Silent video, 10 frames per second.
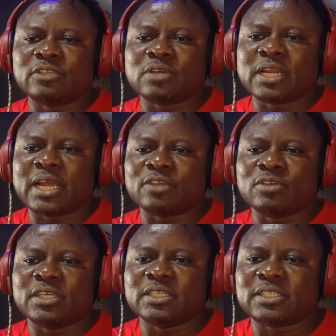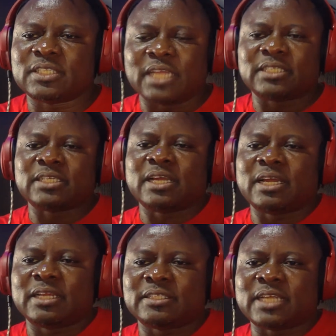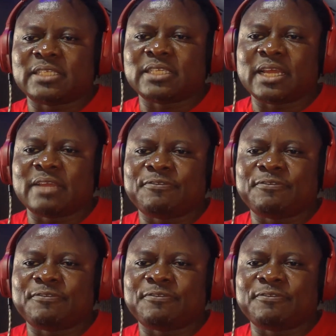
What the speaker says: You can't argue against stats. Stats are like